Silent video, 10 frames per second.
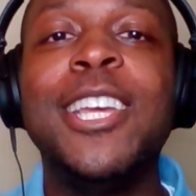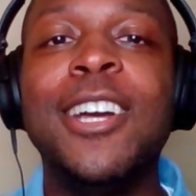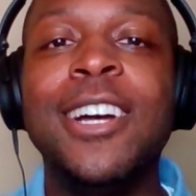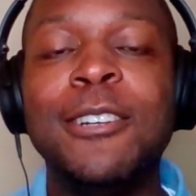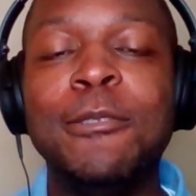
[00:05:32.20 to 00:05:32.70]

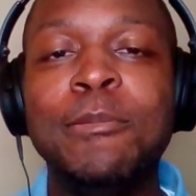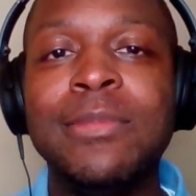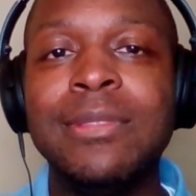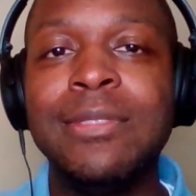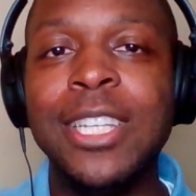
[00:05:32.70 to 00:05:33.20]
Um,
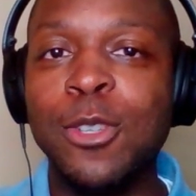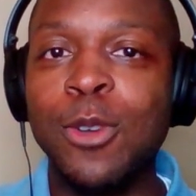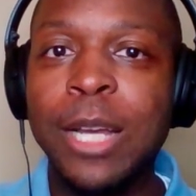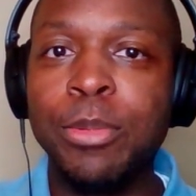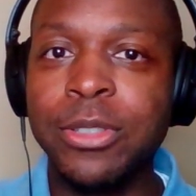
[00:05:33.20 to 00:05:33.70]
and so
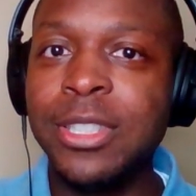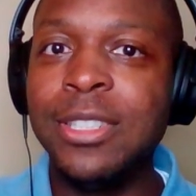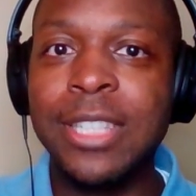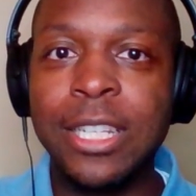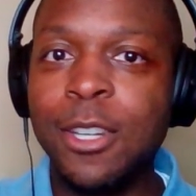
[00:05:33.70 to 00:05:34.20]
I proceed to
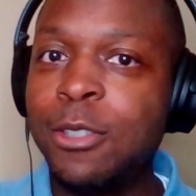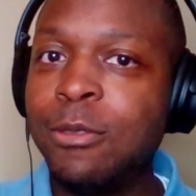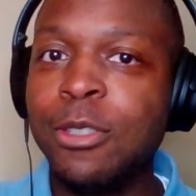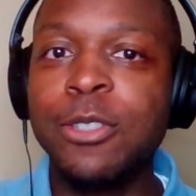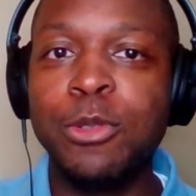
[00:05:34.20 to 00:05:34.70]
say, "No,
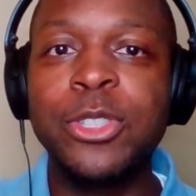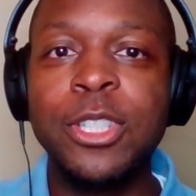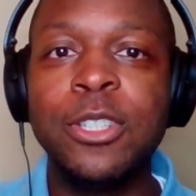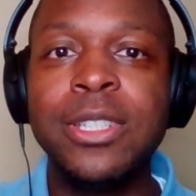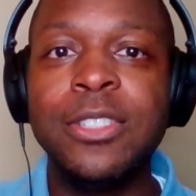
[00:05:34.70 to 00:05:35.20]
we're we're
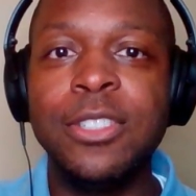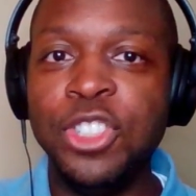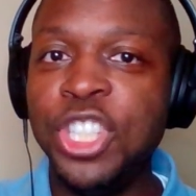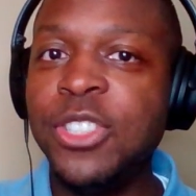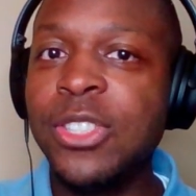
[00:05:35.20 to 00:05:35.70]
serious.
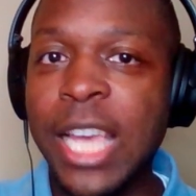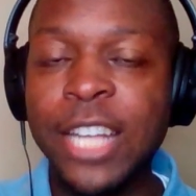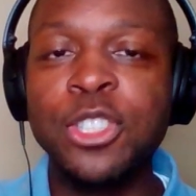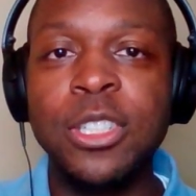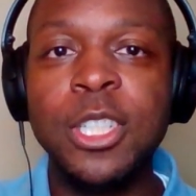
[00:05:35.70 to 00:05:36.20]
Jesus
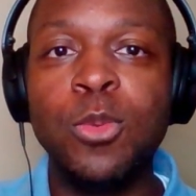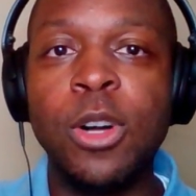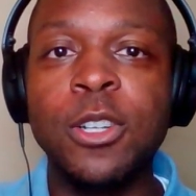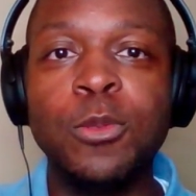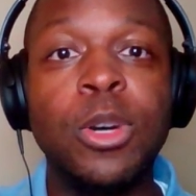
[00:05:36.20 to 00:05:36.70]
actually did
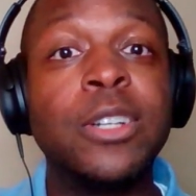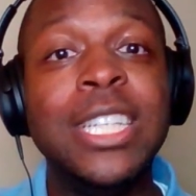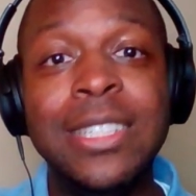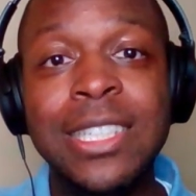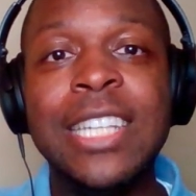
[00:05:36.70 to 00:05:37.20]
walk on water.
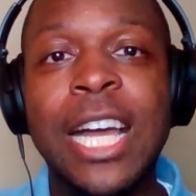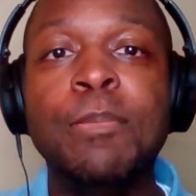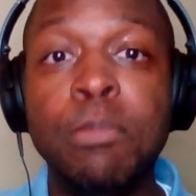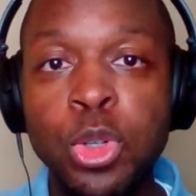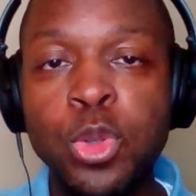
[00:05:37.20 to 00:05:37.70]
He did
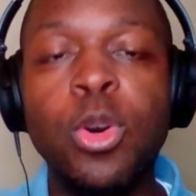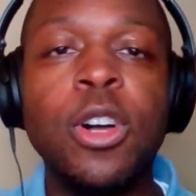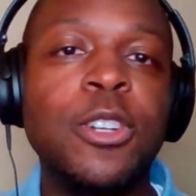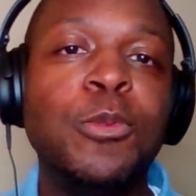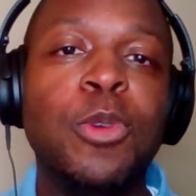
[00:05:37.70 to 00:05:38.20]
not
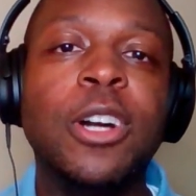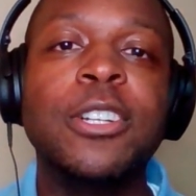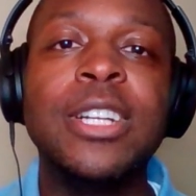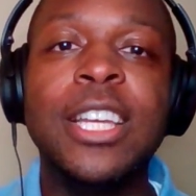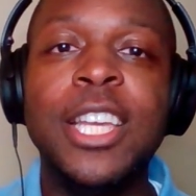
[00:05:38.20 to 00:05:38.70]
moonwalk on
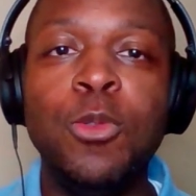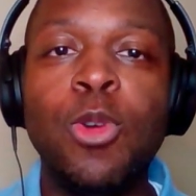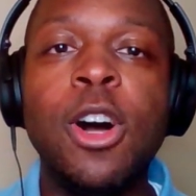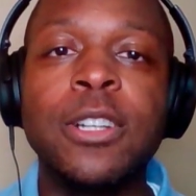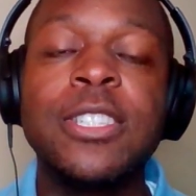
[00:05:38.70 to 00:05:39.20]
water. He
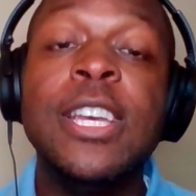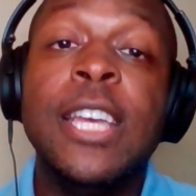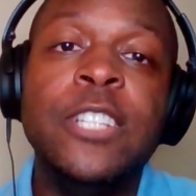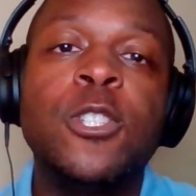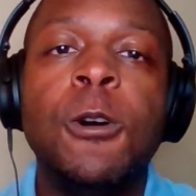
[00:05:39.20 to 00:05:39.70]
walked."
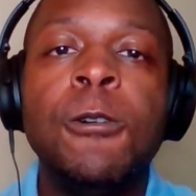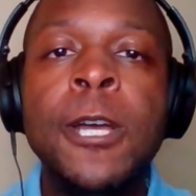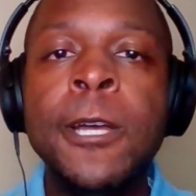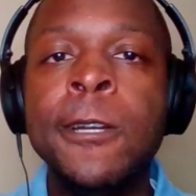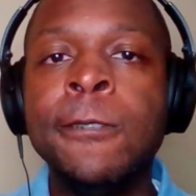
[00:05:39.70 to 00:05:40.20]
And so
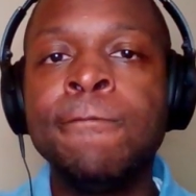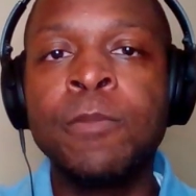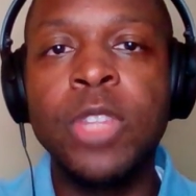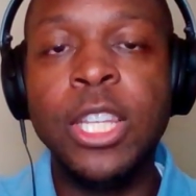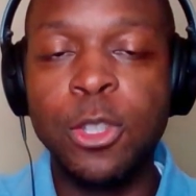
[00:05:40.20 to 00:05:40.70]

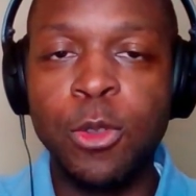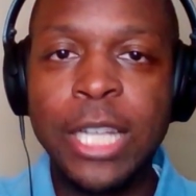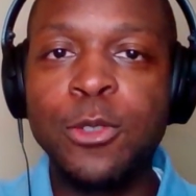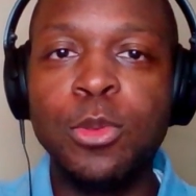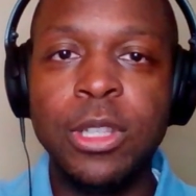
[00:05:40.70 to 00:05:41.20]
and so
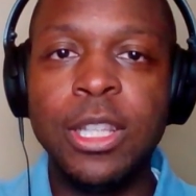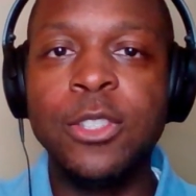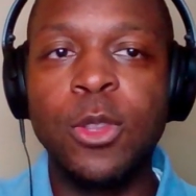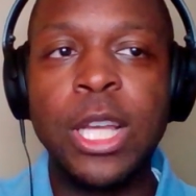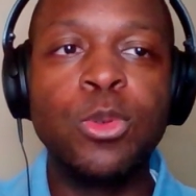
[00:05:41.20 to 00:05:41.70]
that's and
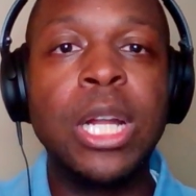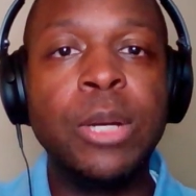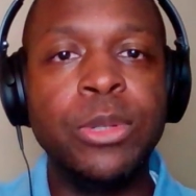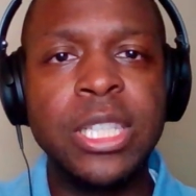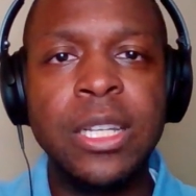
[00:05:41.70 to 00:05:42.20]
so that's what I
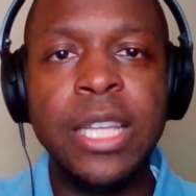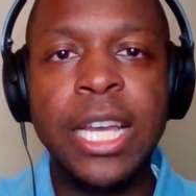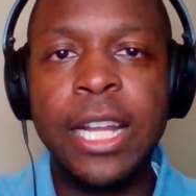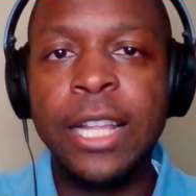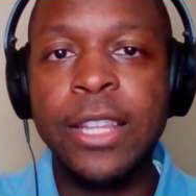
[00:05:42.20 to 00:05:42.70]
would say to
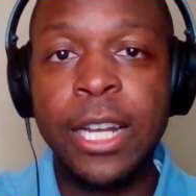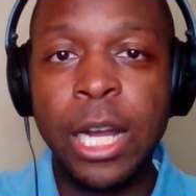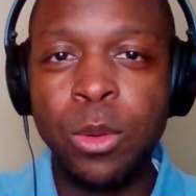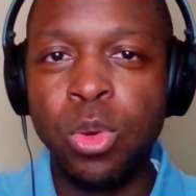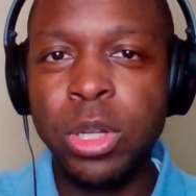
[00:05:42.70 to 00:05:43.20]
that. I, uh, that
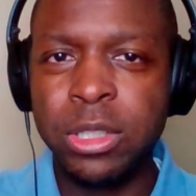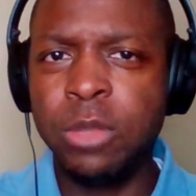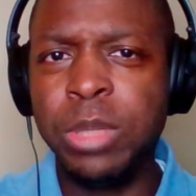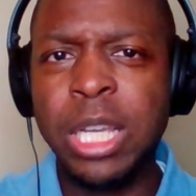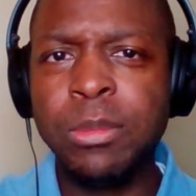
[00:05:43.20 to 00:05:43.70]
I want to
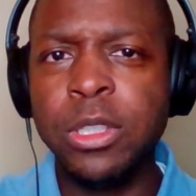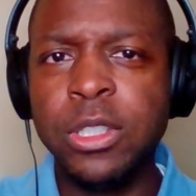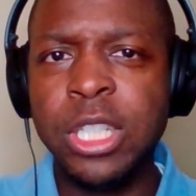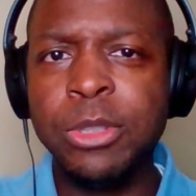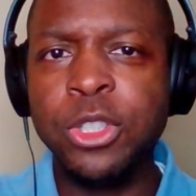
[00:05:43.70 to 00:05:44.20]
be able to
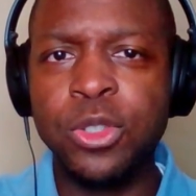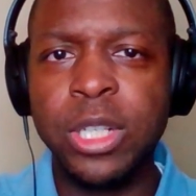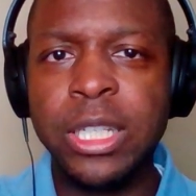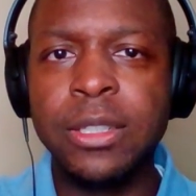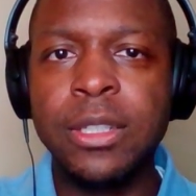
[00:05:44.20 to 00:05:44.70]

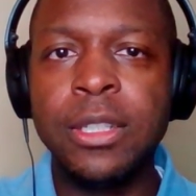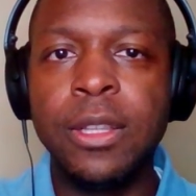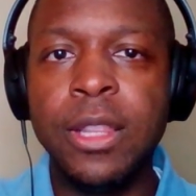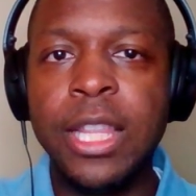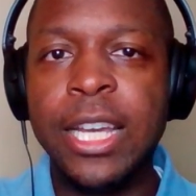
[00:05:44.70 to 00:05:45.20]
demonstrate
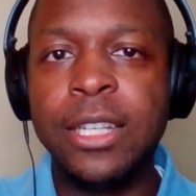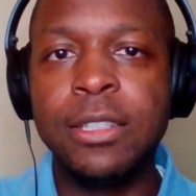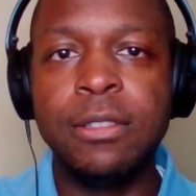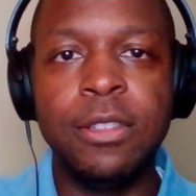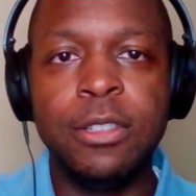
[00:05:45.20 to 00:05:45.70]
that
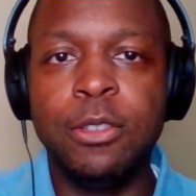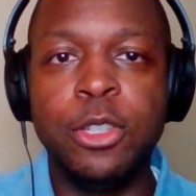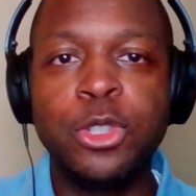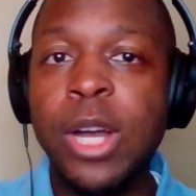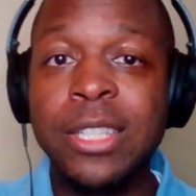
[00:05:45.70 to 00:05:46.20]

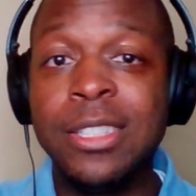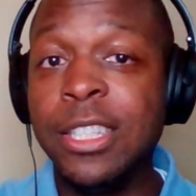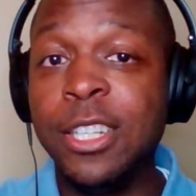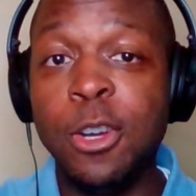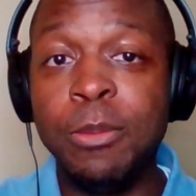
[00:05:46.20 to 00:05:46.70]
there's no
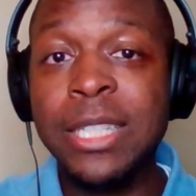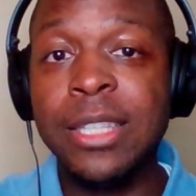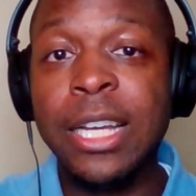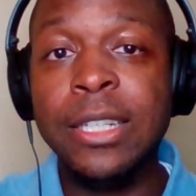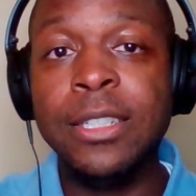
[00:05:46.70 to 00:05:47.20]
hostility on my
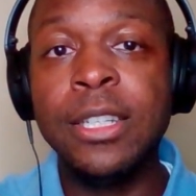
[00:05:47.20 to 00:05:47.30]
side.